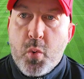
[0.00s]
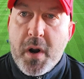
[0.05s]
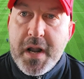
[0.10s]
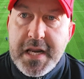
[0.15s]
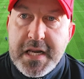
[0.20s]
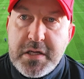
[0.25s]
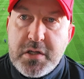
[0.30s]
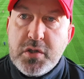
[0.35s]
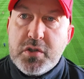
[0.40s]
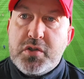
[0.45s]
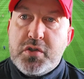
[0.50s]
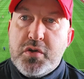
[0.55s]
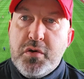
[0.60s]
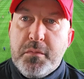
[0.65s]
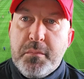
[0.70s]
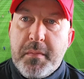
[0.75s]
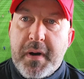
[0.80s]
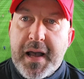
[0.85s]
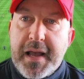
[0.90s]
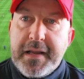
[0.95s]
when he does
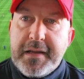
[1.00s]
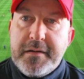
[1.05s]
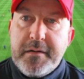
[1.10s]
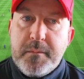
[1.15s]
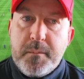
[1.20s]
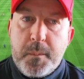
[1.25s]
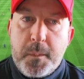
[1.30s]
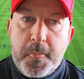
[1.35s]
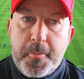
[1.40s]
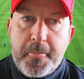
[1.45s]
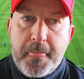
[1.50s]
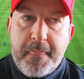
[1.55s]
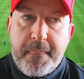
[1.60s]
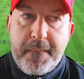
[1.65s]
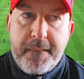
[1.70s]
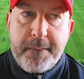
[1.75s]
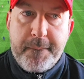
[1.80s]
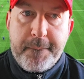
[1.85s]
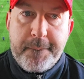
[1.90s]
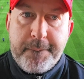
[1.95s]
come back
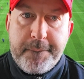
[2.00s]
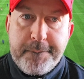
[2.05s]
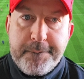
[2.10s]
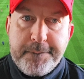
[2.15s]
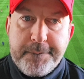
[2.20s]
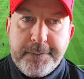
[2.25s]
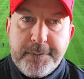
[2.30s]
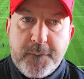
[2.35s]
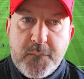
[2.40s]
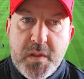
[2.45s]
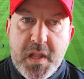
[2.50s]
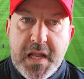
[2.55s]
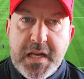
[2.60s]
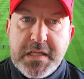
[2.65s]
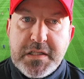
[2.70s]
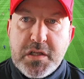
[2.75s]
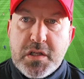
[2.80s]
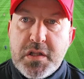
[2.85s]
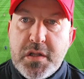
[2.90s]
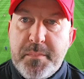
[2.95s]

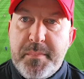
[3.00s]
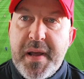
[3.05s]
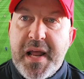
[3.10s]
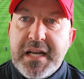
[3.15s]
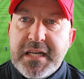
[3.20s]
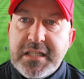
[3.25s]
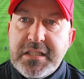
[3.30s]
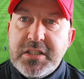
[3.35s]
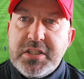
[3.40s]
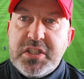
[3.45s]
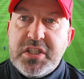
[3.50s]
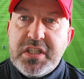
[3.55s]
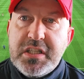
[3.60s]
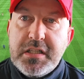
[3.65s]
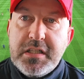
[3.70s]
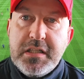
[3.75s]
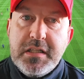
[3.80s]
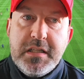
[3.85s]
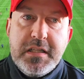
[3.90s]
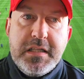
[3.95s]
and he's on the bench,
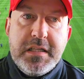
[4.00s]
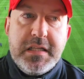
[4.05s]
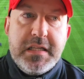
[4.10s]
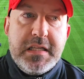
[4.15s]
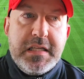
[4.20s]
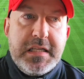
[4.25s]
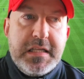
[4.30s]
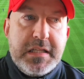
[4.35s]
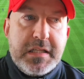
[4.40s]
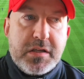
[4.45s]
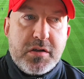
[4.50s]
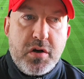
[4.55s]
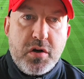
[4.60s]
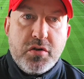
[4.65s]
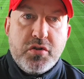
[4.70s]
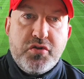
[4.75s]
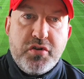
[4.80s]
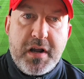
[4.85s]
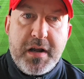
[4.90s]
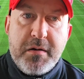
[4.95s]
the
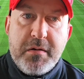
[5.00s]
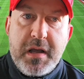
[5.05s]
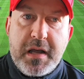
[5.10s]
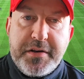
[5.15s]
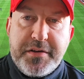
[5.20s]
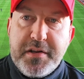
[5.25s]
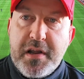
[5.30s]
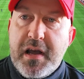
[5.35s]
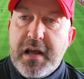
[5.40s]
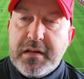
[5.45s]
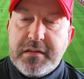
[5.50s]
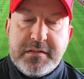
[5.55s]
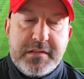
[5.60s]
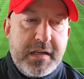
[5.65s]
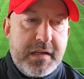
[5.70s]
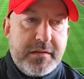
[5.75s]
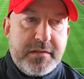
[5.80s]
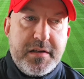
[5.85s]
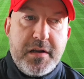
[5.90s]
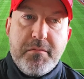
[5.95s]
contract, I
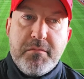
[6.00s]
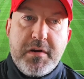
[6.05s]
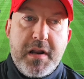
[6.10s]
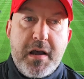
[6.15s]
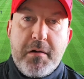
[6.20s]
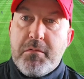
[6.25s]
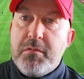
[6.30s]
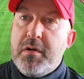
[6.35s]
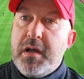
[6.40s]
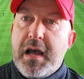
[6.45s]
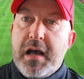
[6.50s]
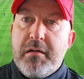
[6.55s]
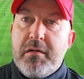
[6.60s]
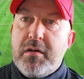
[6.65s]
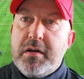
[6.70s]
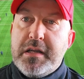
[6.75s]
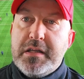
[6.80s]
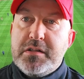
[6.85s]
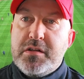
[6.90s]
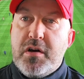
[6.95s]
don't know how
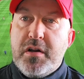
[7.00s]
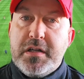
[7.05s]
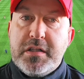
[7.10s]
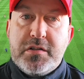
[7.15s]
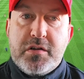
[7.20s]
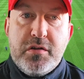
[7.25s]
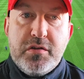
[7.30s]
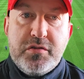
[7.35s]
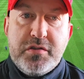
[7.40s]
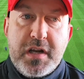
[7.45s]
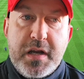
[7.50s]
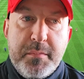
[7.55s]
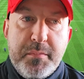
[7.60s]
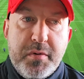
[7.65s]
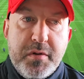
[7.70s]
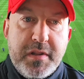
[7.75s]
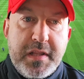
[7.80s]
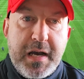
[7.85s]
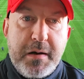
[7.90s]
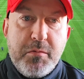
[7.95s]
long he's got in his contract,
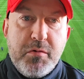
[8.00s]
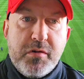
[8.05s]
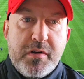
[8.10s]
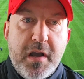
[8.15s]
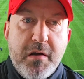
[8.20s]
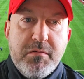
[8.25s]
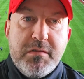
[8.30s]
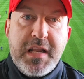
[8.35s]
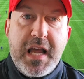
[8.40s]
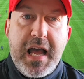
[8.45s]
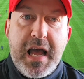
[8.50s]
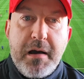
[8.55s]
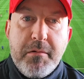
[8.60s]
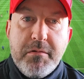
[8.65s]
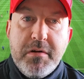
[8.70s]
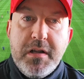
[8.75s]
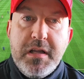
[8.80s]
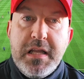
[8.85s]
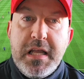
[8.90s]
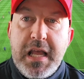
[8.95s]
but that will go
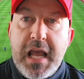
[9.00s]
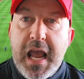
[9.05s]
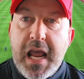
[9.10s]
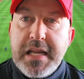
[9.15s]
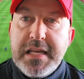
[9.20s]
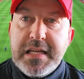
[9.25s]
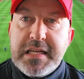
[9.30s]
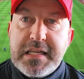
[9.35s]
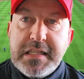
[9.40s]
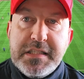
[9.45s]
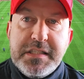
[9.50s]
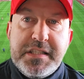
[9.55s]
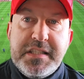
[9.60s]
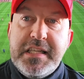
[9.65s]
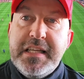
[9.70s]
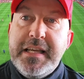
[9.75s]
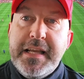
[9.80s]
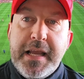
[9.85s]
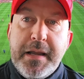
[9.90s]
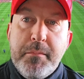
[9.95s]
down and you can
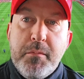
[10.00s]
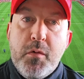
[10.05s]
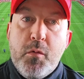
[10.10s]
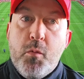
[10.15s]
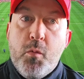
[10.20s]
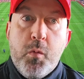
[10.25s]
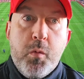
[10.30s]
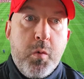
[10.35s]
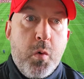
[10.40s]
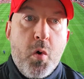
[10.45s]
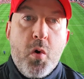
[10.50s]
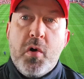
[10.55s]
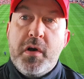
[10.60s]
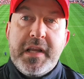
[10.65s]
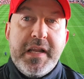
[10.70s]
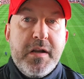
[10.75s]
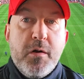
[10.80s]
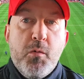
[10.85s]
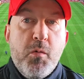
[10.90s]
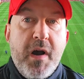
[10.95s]
see him
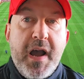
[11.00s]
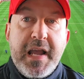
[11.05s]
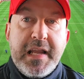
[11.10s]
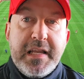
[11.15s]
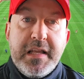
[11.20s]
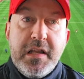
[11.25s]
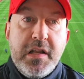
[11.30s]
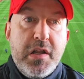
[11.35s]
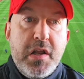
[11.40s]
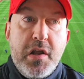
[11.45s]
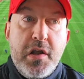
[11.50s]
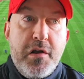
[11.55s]
walking away